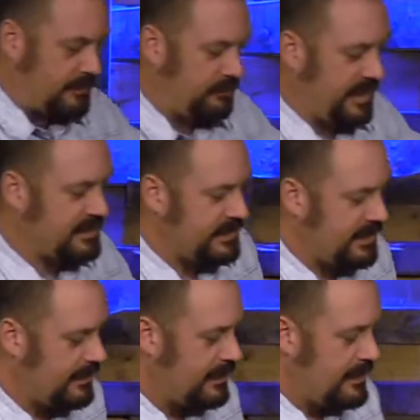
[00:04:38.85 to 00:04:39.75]
place
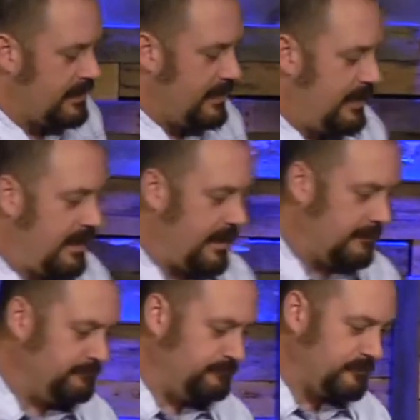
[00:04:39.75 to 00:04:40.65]
there.
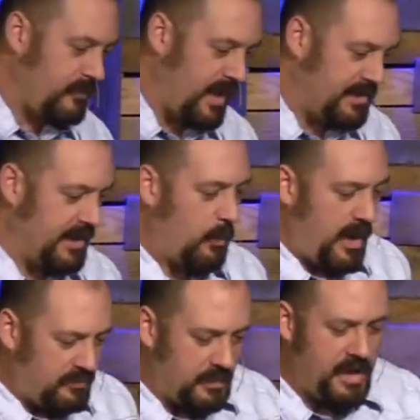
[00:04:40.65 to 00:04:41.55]
Then they
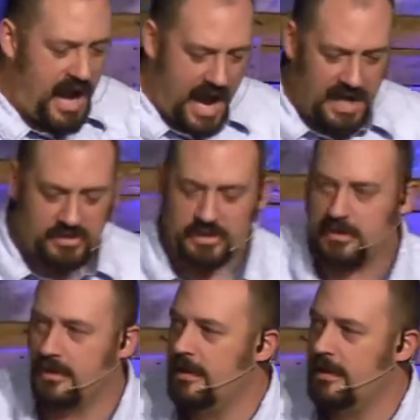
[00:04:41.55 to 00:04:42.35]
wait for them to hatch.